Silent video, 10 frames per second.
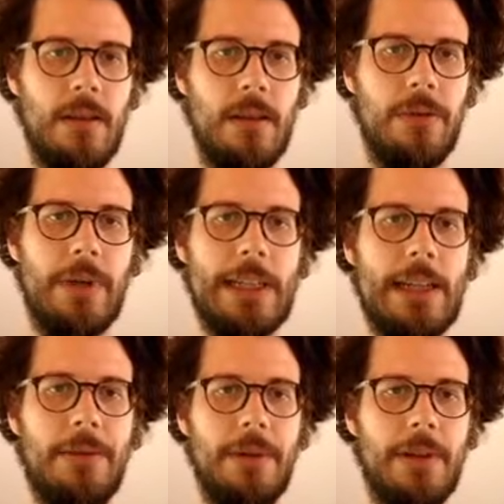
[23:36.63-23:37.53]
Right
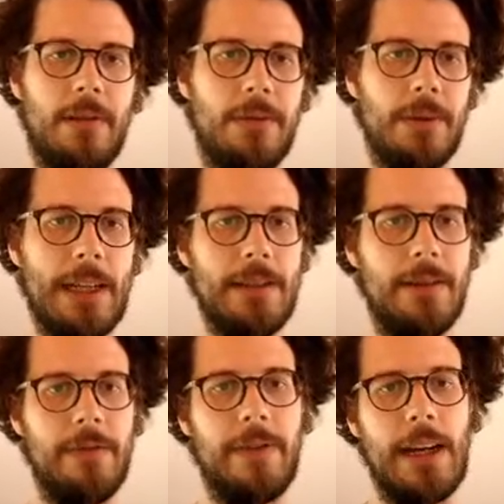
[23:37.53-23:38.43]
now we don't write to
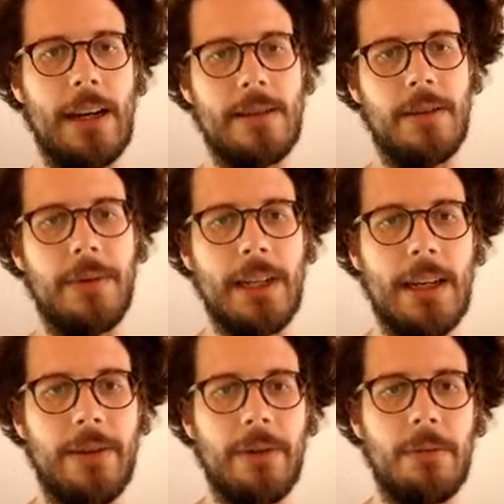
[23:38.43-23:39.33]
the file, so we
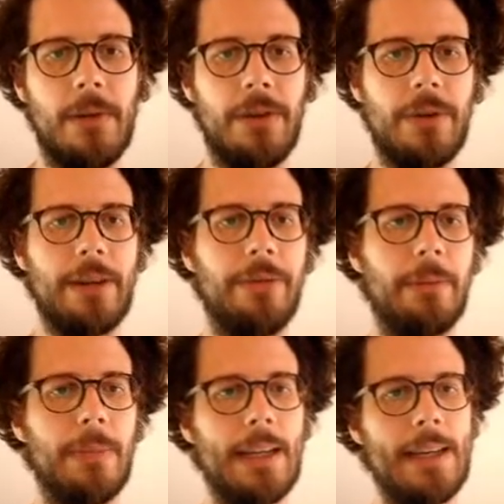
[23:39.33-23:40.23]
can run
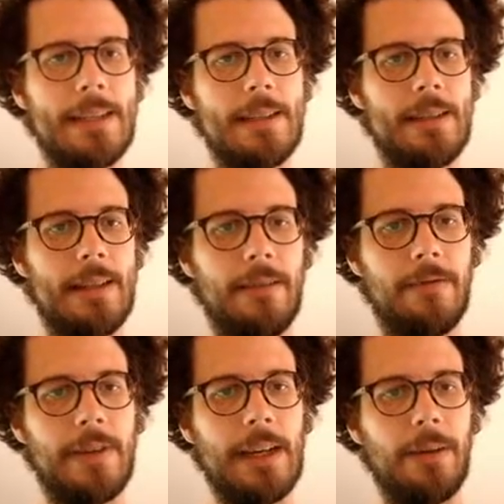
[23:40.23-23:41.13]
replace in
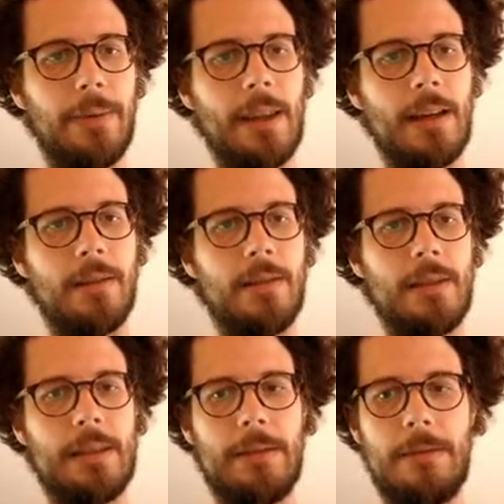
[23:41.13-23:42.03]
file without
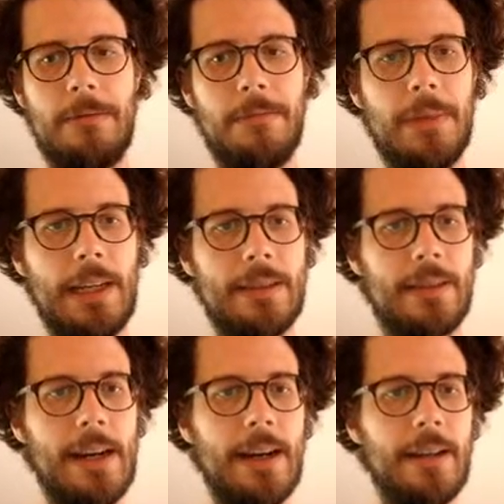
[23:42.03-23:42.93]
being
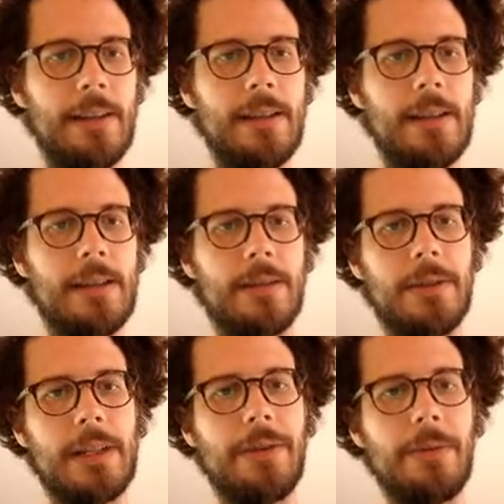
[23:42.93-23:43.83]
scared. So we
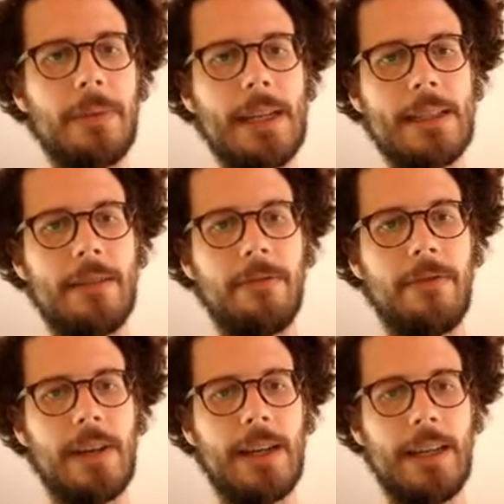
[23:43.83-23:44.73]
say replace in
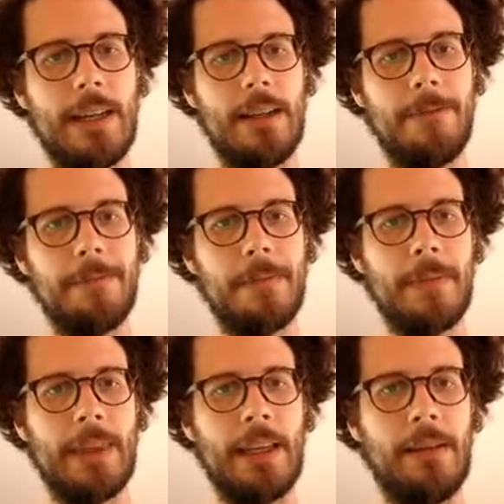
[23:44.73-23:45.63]
file,
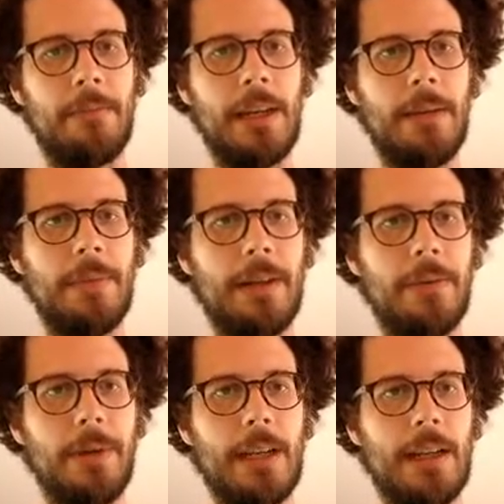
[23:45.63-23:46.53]
and maybe
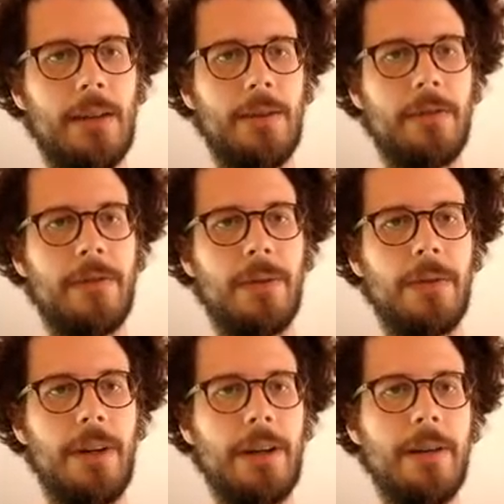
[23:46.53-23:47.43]
we can look
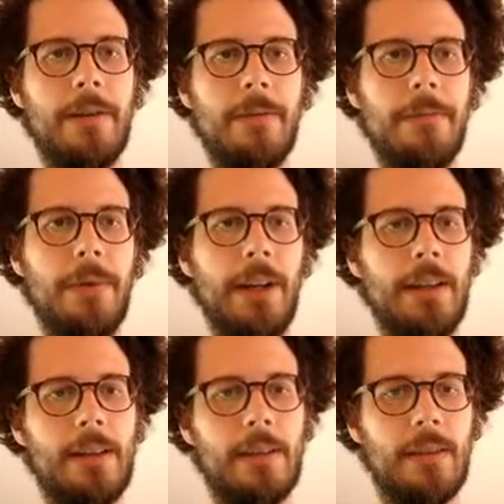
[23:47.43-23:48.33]
for
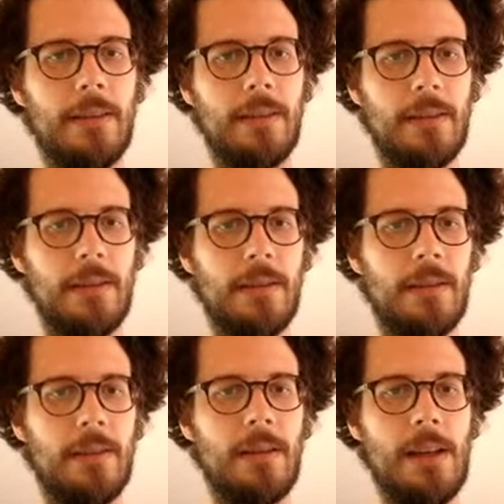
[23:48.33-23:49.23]
print,
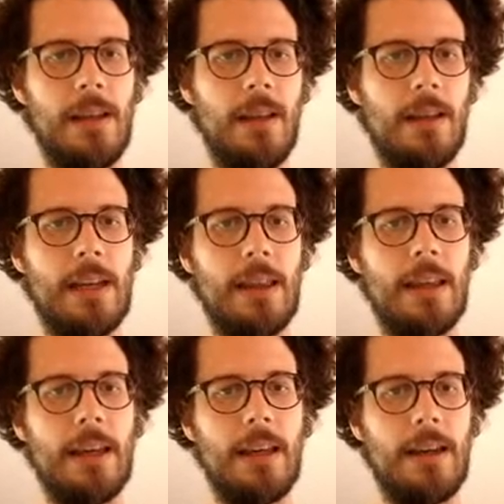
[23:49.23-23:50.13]
and
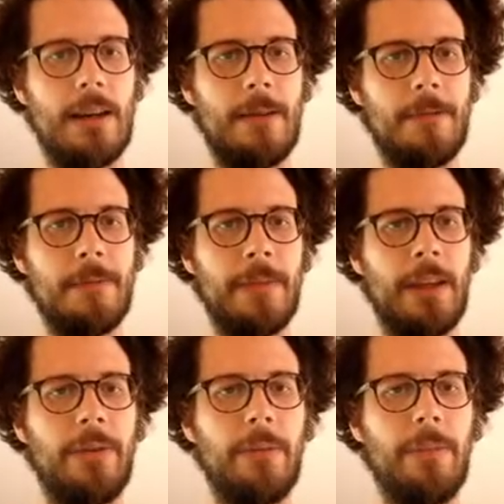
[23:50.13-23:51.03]
then
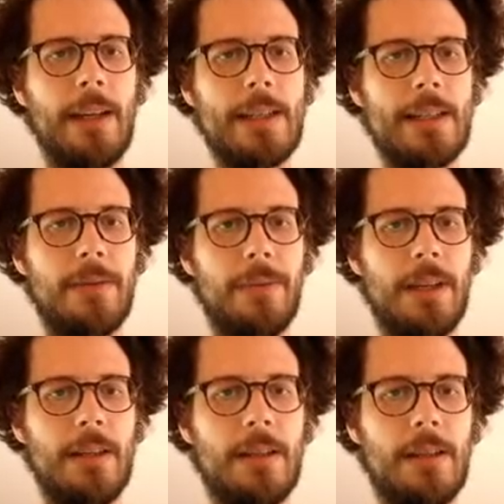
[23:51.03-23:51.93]
replace it with